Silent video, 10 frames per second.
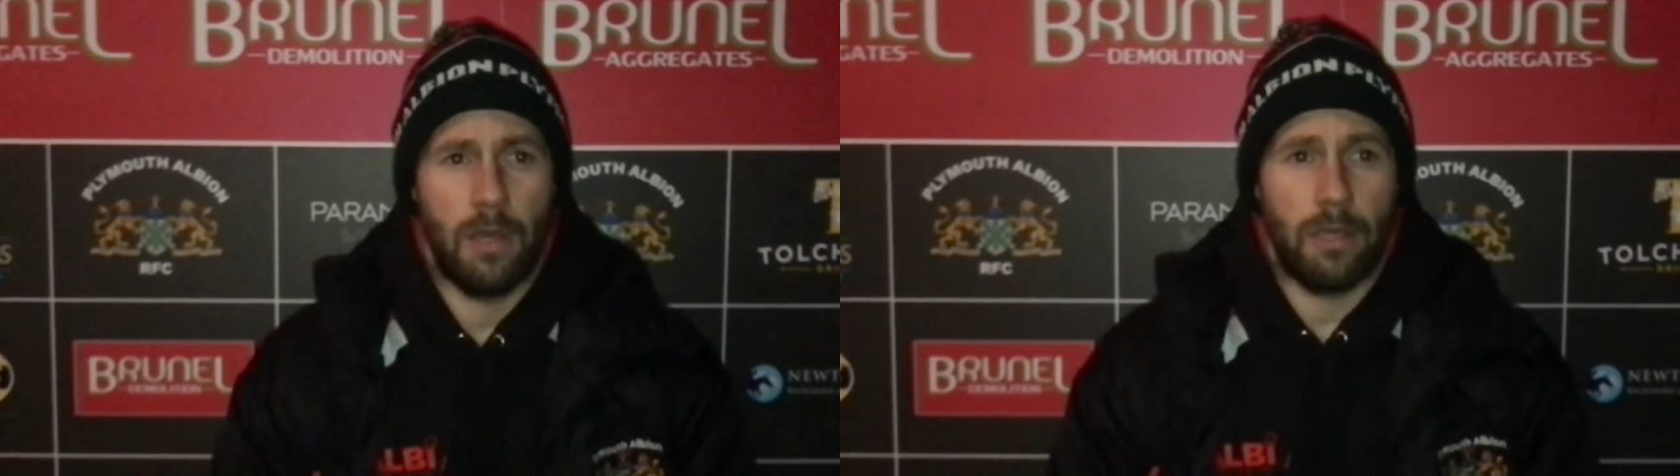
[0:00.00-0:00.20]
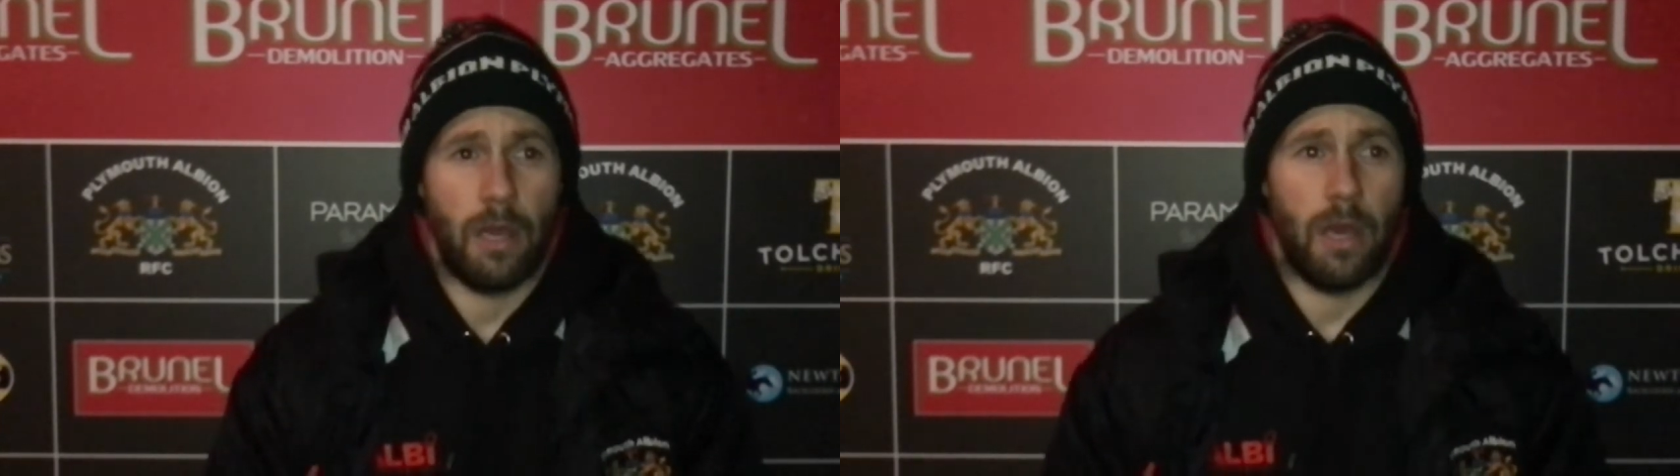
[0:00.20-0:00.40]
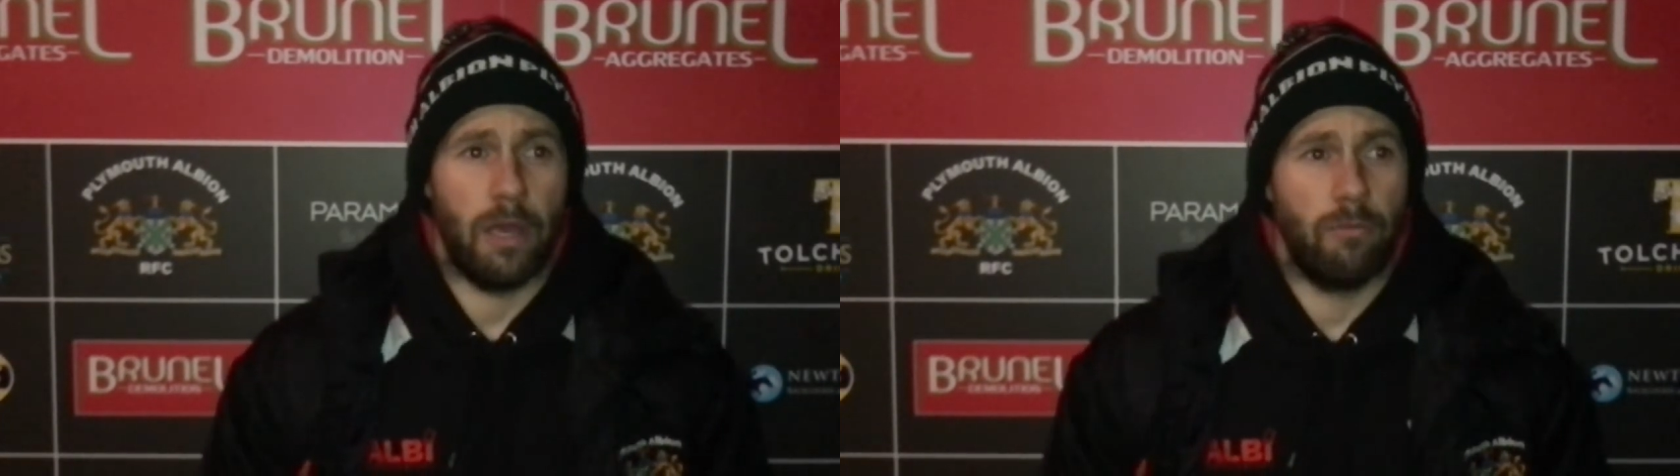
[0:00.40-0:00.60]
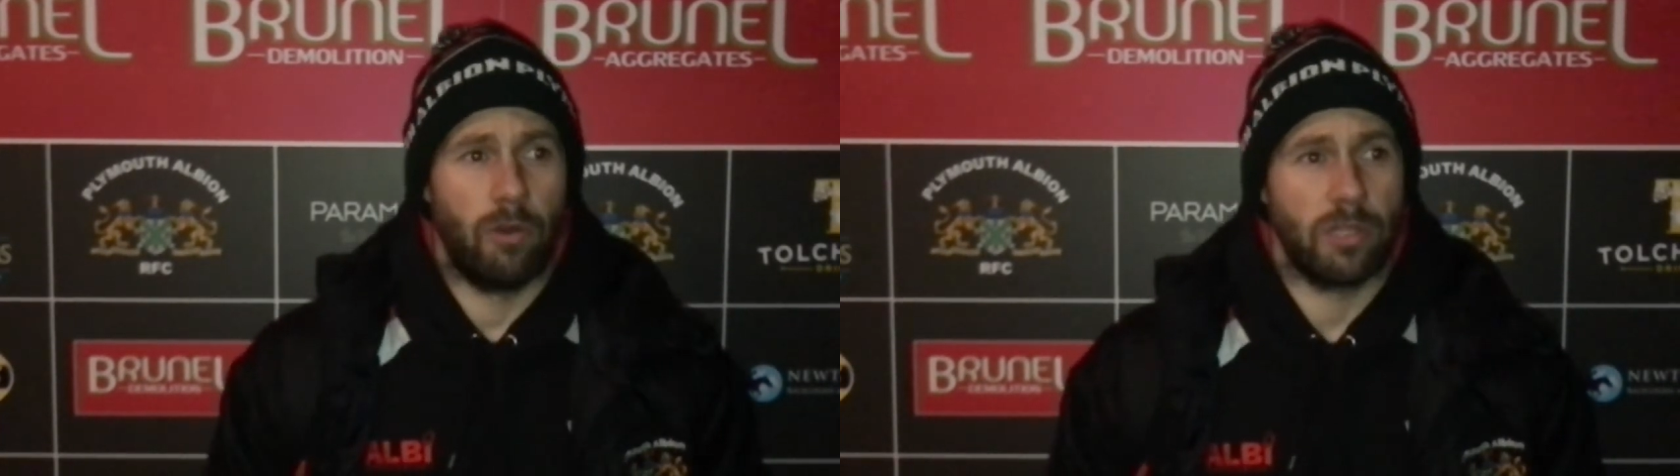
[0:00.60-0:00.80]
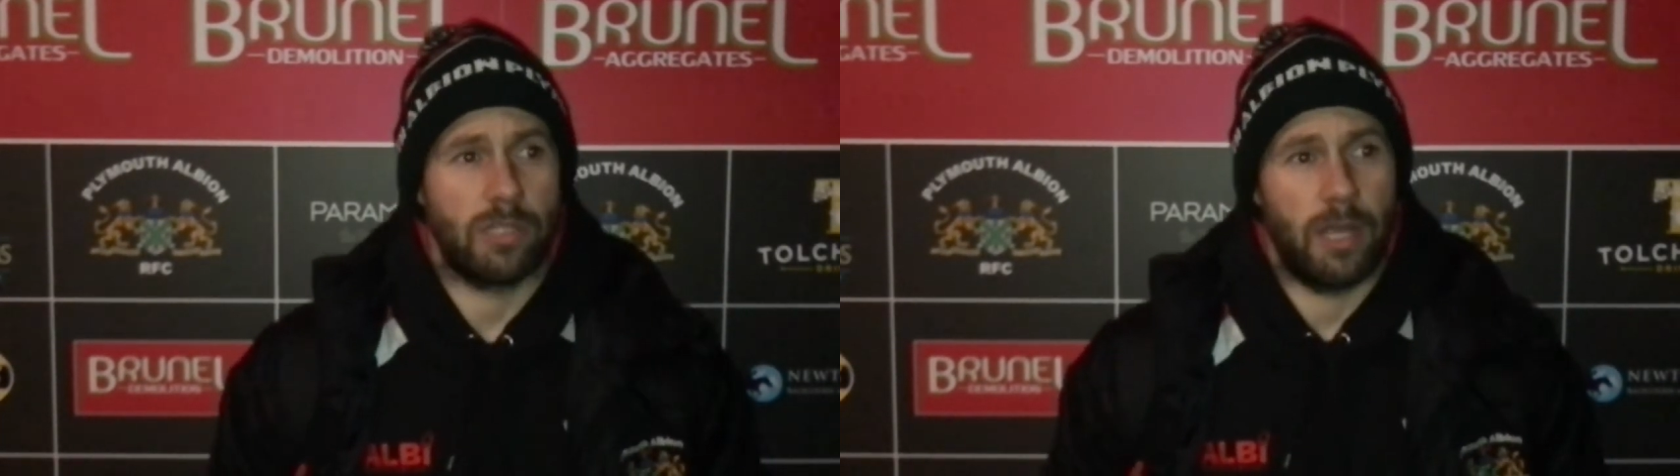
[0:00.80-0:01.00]
Yeah, it
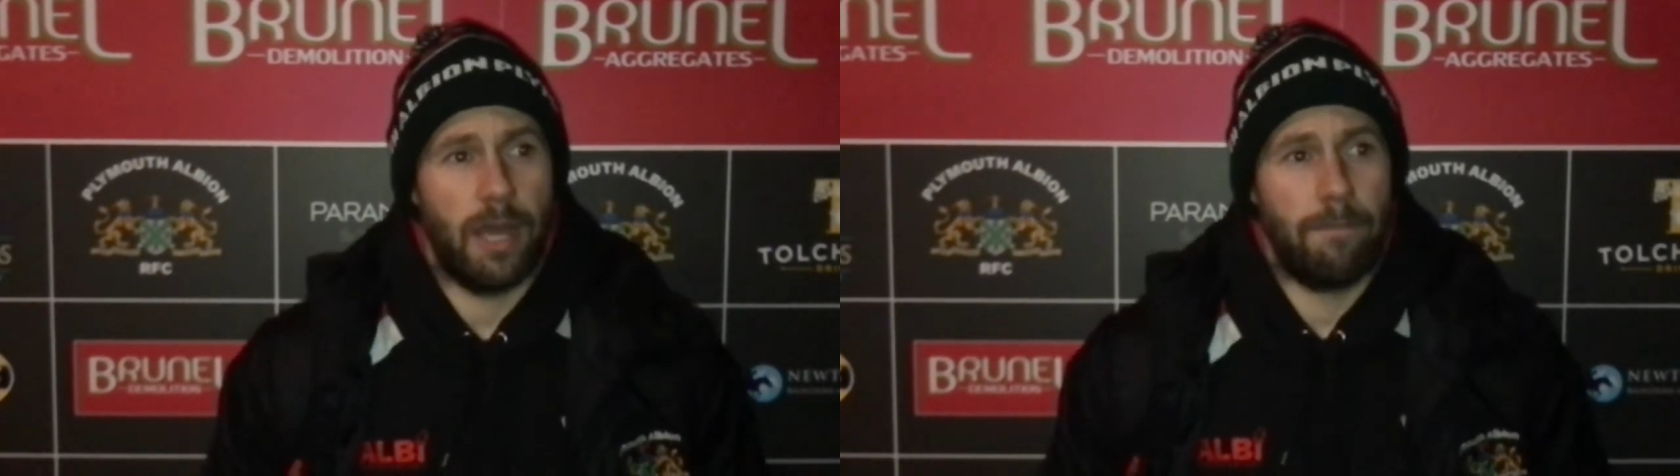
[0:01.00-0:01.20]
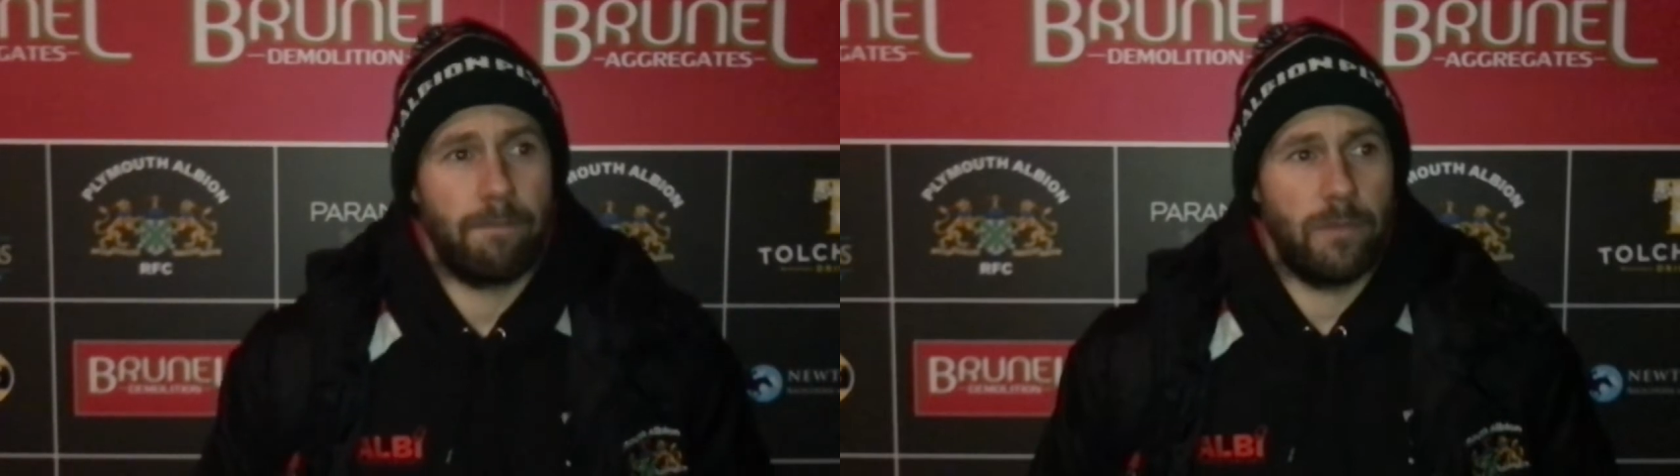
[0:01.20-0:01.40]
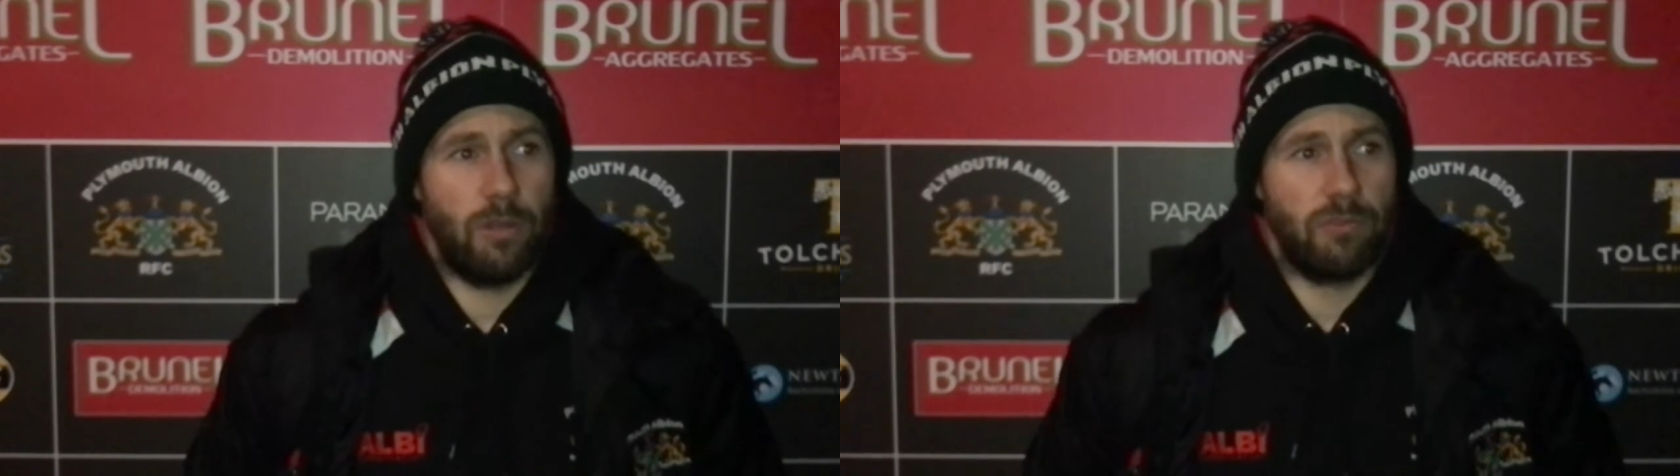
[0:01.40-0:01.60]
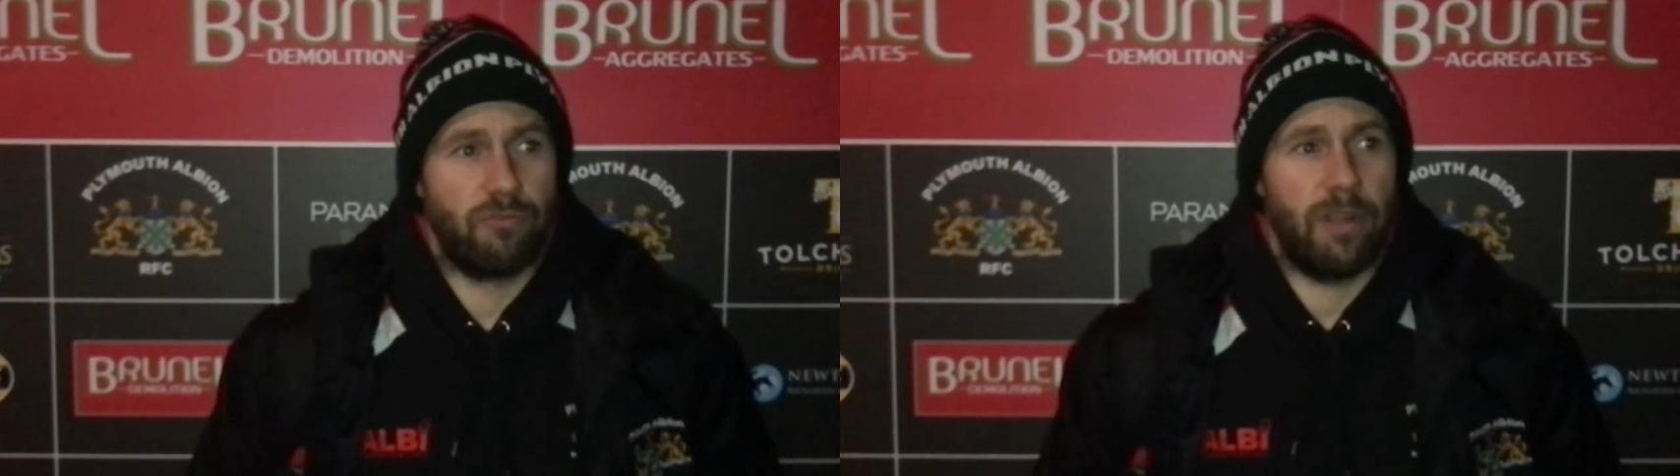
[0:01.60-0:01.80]
was. Was